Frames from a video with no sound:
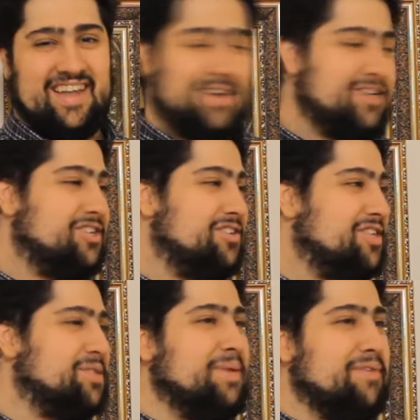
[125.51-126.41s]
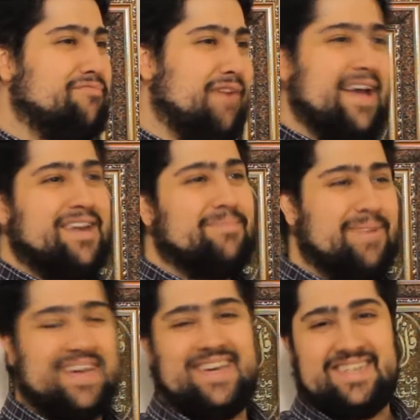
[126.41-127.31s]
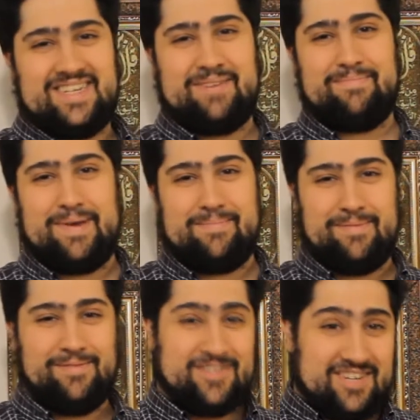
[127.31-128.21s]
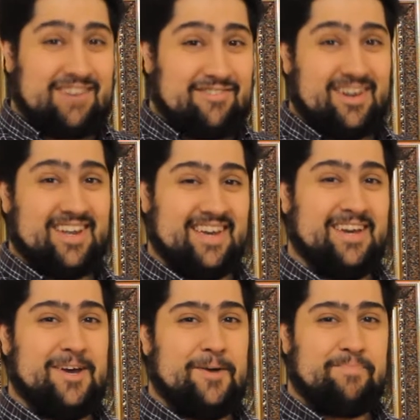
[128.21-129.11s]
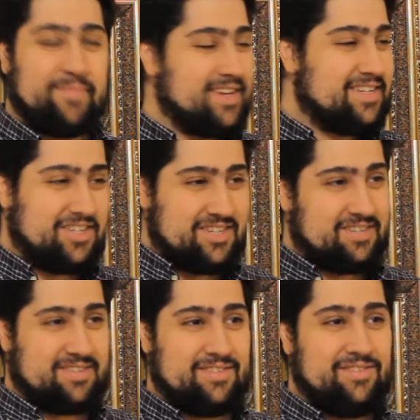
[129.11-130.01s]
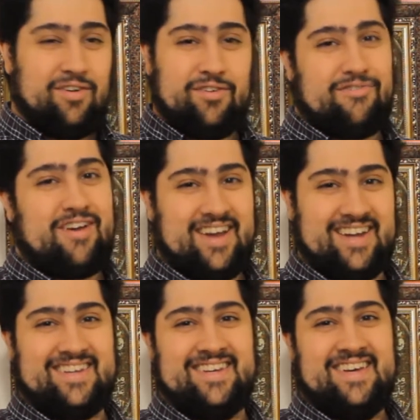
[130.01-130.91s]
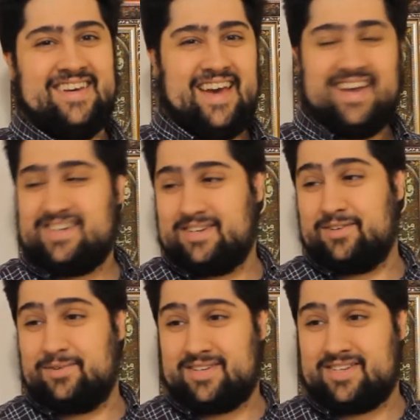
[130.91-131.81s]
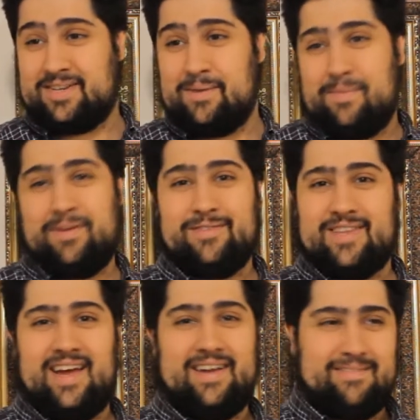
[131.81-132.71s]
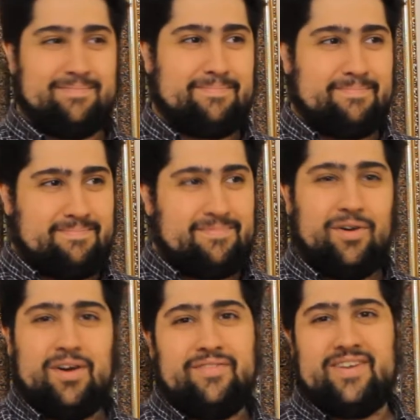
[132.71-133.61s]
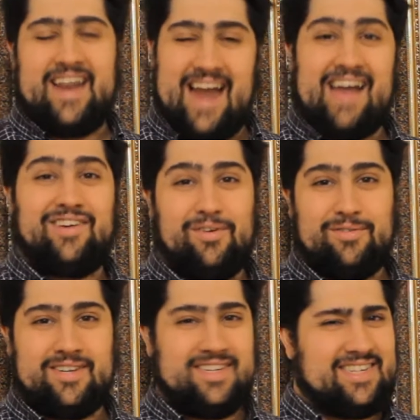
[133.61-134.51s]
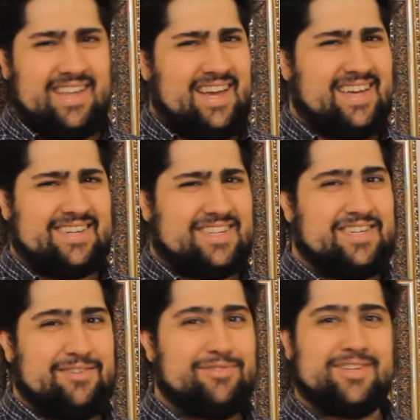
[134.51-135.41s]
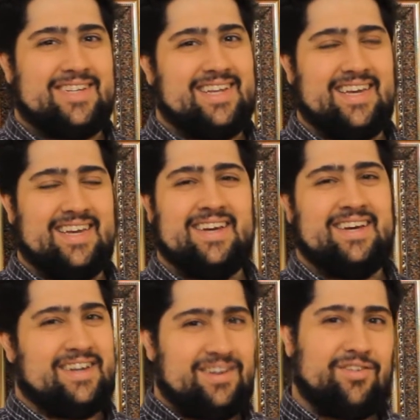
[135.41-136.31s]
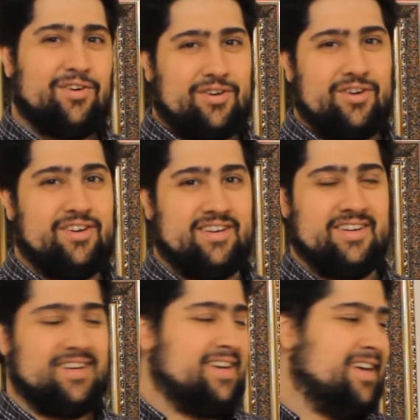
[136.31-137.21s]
Like, you shouldn't just be randomly kissing people generally. It's just not right. And to do it to somebody who's like not even an adult, it's like seriously not good.